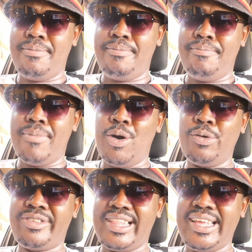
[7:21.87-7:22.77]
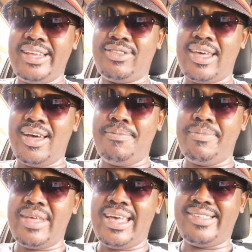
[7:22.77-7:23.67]
mostly
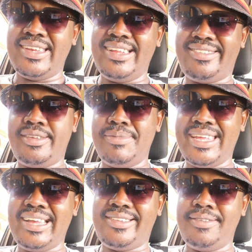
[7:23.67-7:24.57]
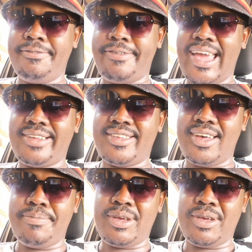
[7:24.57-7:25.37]
as an intimidating factor,